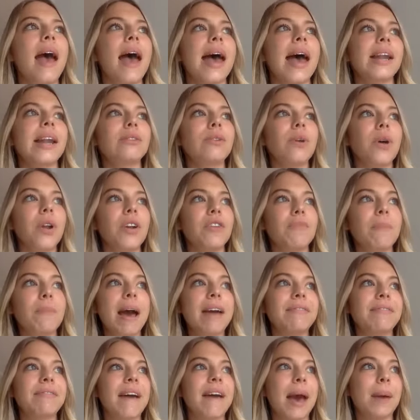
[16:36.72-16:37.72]
and a lot of my
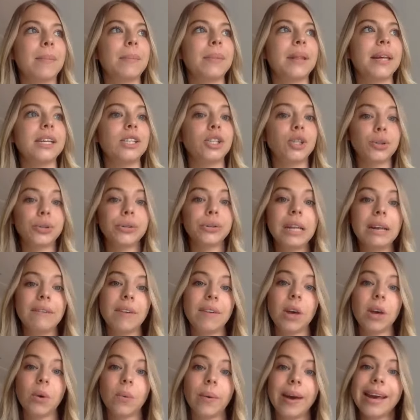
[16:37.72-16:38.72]
family do live
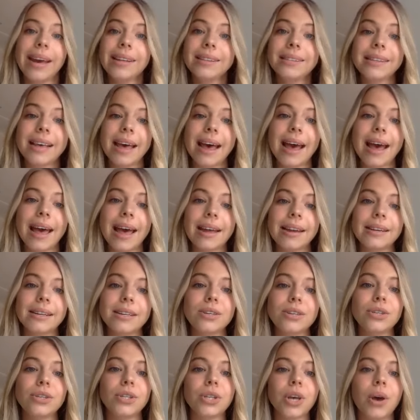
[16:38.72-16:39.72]
in Queensland.
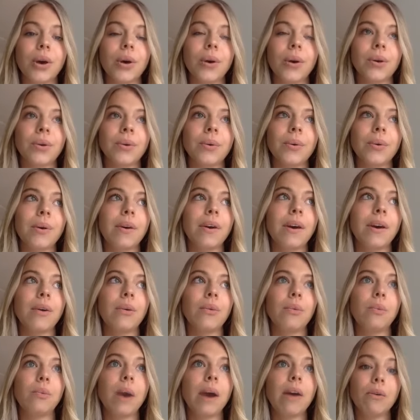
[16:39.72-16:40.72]
So
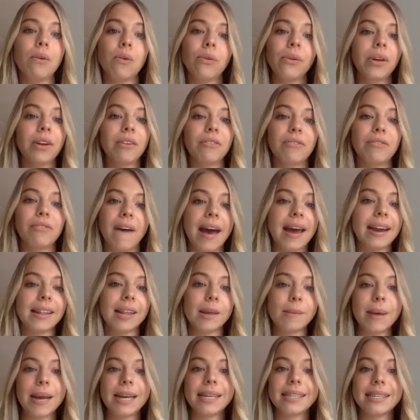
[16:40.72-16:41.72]
we're all going to
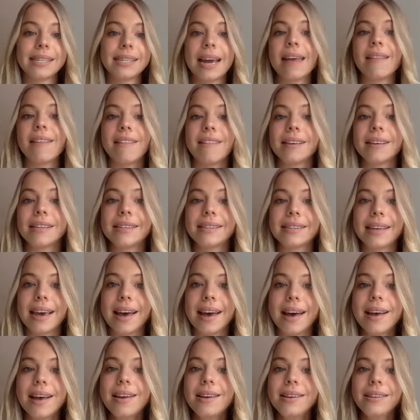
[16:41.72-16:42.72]
finally be together this year.
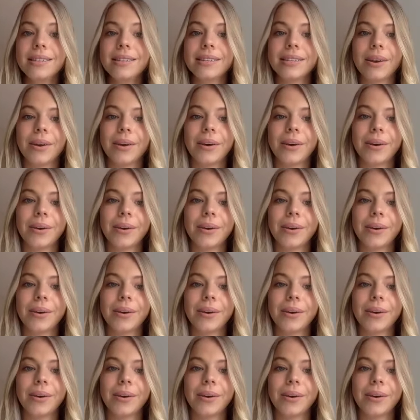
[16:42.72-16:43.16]
Wow,